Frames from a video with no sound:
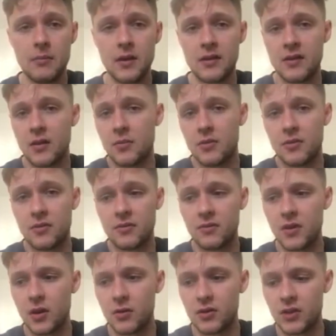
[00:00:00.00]
in terms of,
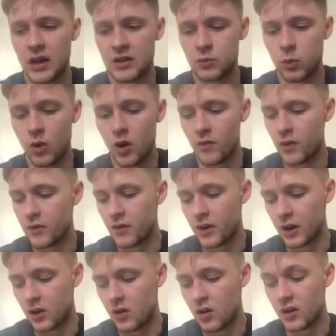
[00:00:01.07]
you know, he's worked very,
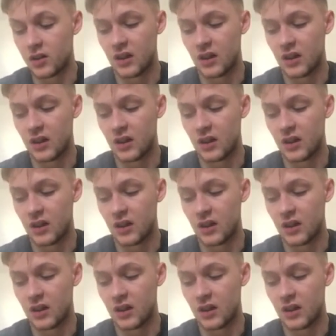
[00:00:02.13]
very hard.